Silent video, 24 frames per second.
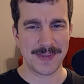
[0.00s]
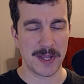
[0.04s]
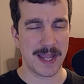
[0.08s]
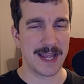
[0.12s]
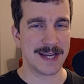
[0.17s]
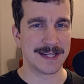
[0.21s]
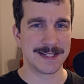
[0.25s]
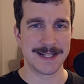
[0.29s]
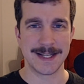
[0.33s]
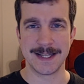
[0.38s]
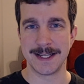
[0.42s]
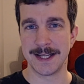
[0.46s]

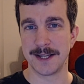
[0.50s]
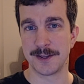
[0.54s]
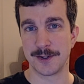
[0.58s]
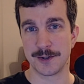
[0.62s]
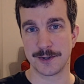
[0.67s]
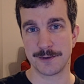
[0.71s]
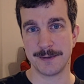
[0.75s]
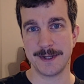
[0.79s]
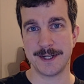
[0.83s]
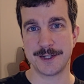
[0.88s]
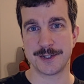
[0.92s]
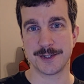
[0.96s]
and any other
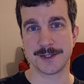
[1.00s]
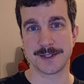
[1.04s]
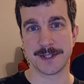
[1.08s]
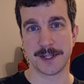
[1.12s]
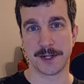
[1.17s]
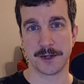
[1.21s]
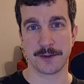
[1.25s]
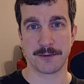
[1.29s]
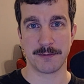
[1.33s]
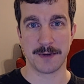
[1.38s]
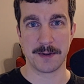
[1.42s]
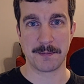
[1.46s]
creatures
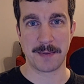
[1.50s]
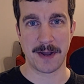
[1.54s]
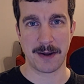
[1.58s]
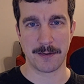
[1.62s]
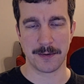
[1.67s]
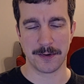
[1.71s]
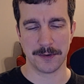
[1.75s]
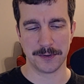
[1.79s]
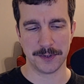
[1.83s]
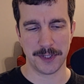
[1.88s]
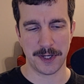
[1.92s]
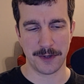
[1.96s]
that are 3
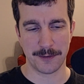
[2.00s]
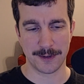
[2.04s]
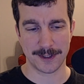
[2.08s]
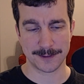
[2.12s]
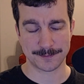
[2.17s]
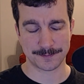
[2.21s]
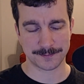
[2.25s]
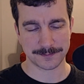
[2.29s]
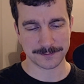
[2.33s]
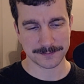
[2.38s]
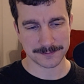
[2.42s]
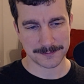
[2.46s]
power or
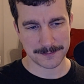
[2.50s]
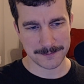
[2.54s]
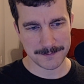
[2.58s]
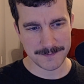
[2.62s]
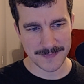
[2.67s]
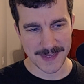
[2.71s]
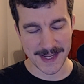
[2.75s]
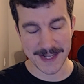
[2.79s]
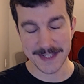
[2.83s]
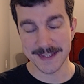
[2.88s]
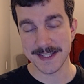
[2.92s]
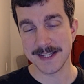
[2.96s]
lower,
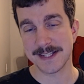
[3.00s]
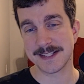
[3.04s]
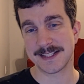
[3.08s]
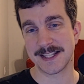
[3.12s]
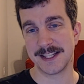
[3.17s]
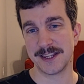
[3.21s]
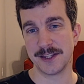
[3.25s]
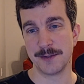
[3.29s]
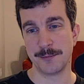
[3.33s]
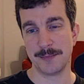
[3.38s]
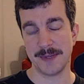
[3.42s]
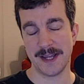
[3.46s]
and then
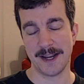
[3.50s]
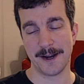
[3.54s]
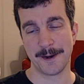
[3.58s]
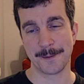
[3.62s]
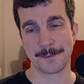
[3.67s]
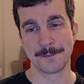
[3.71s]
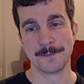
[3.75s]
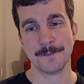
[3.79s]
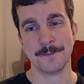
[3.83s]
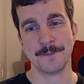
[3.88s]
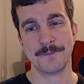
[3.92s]
send them there.